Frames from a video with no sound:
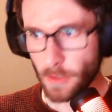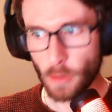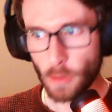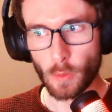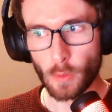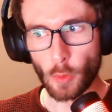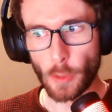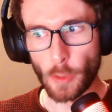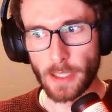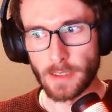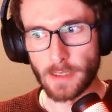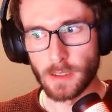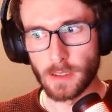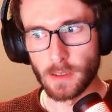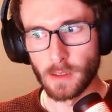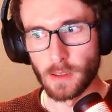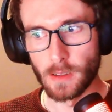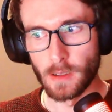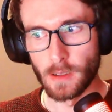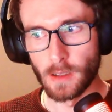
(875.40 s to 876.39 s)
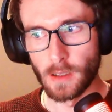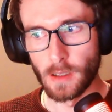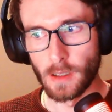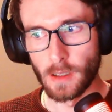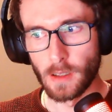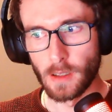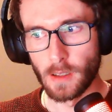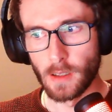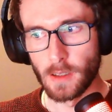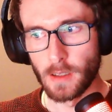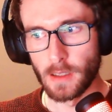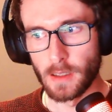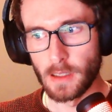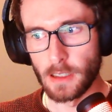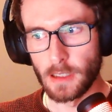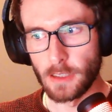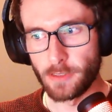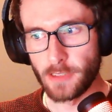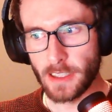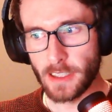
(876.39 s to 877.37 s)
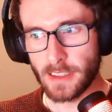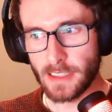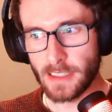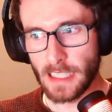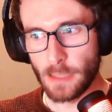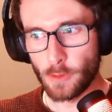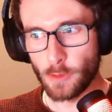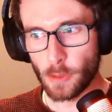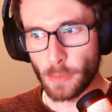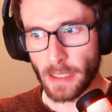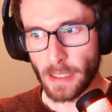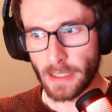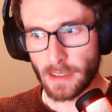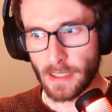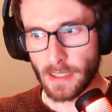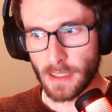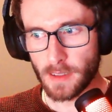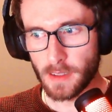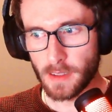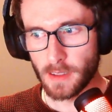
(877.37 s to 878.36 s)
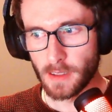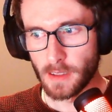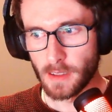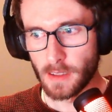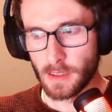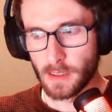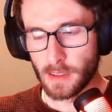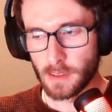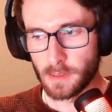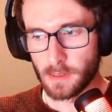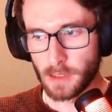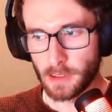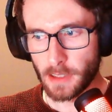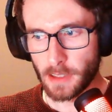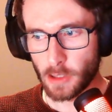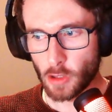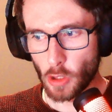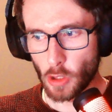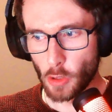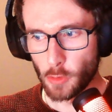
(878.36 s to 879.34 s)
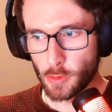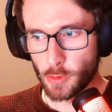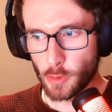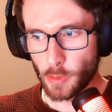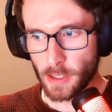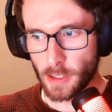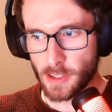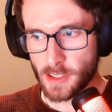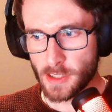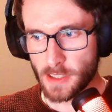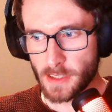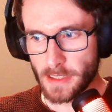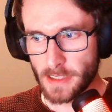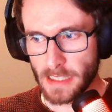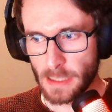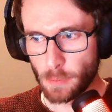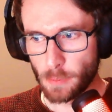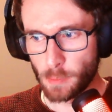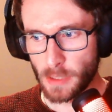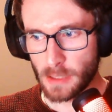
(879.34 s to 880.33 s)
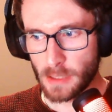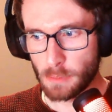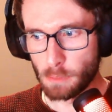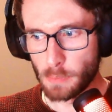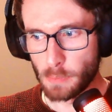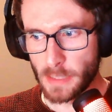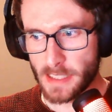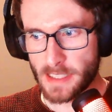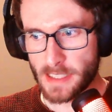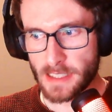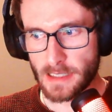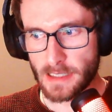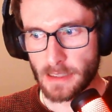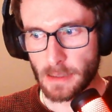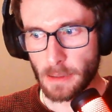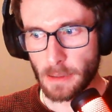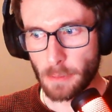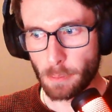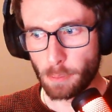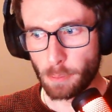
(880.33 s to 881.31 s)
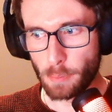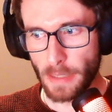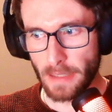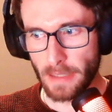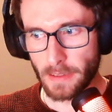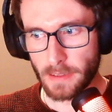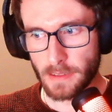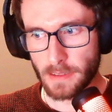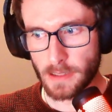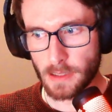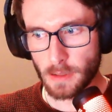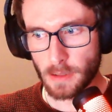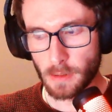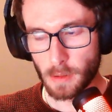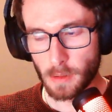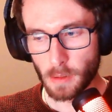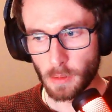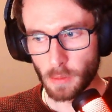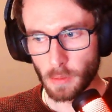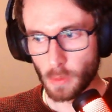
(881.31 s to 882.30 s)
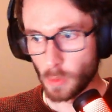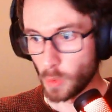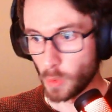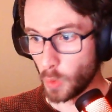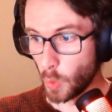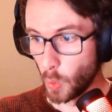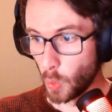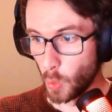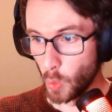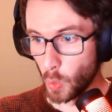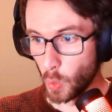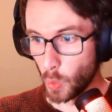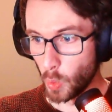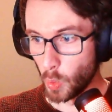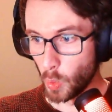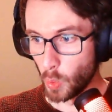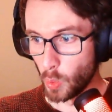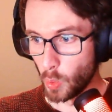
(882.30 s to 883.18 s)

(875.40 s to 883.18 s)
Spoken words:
Wait. If they came from Egghead, did they go through the sleeping mist belt? Oh.